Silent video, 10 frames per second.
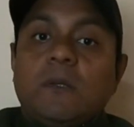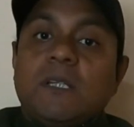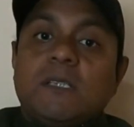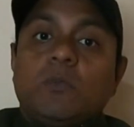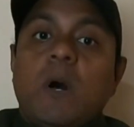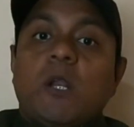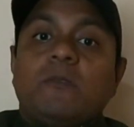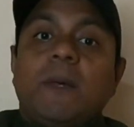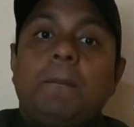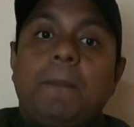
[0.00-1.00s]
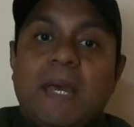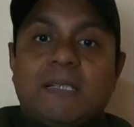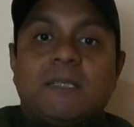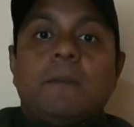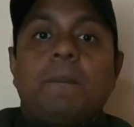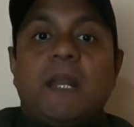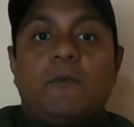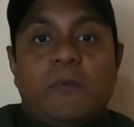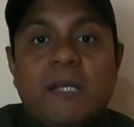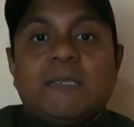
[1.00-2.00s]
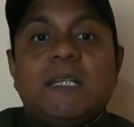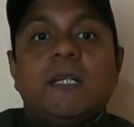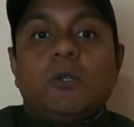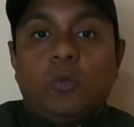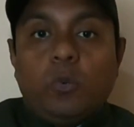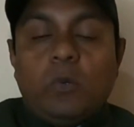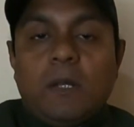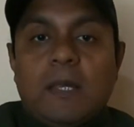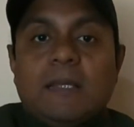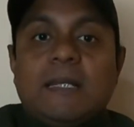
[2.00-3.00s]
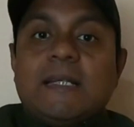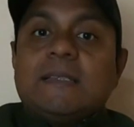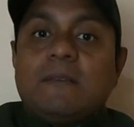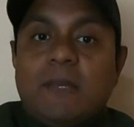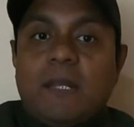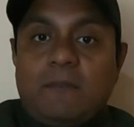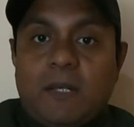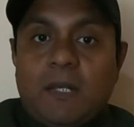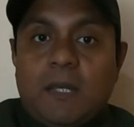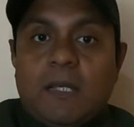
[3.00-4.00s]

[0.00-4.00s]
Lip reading: is one of the best paraphrasing tool that is available.